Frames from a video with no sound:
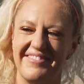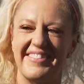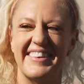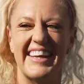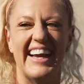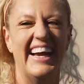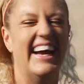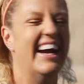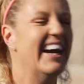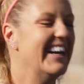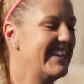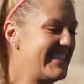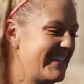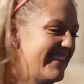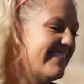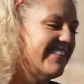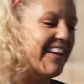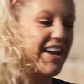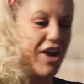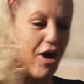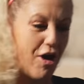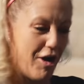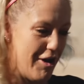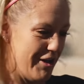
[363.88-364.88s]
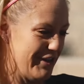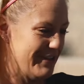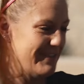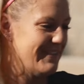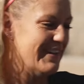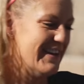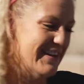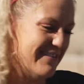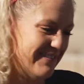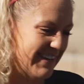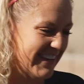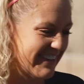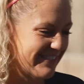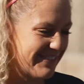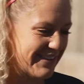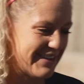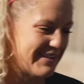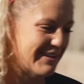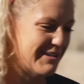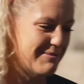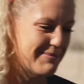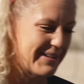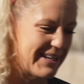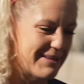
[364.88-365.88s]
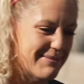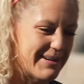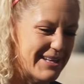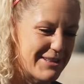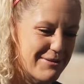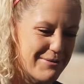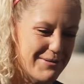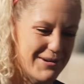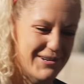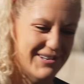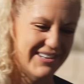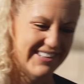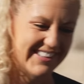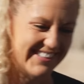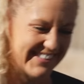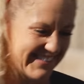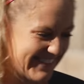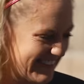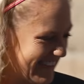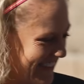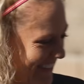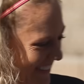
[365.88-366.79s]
like, all of them. We don't play by the rules.